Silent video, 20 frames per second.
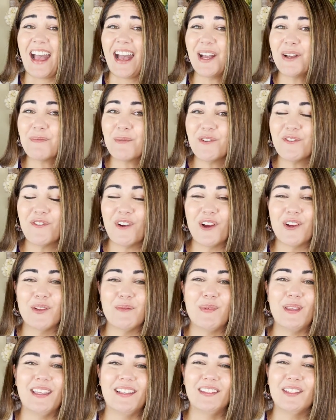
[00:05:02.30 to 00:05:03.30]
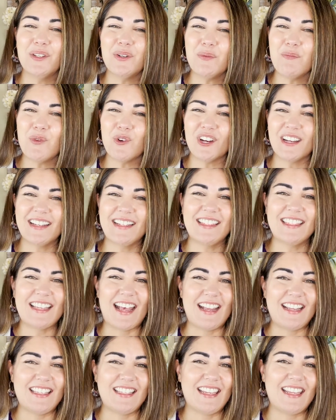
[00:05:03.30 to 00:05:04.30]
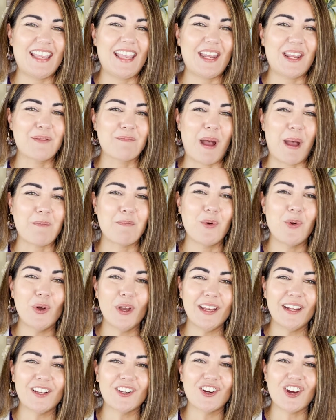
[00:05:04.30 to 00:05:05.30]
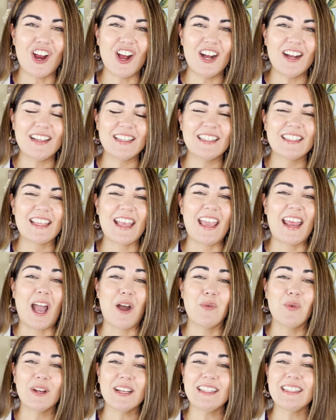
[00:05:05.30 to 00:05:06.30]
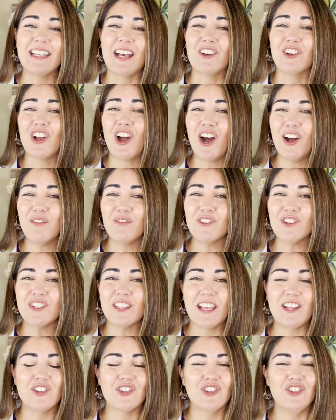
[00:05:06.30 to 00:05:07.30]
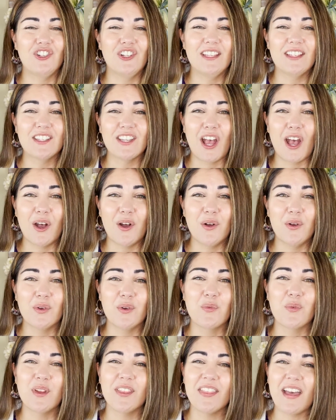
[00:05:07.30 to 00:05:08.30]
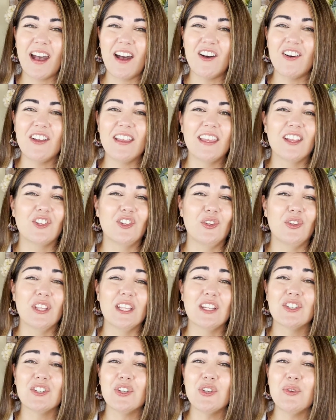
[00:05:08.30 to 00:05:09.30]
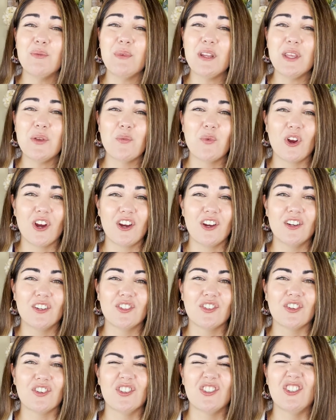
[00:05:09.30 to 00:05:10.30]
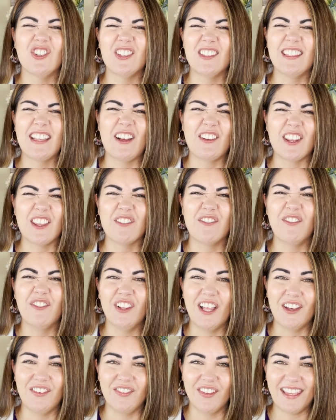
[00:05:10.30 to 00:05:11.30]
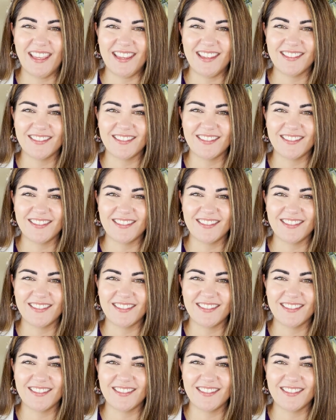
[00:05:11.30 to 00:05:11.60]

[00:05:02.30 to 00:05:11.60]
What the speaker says: I prefer to be a little more concise in getting my point across, and I want to sound conversational in tone without including too many words or just sounding fluffy.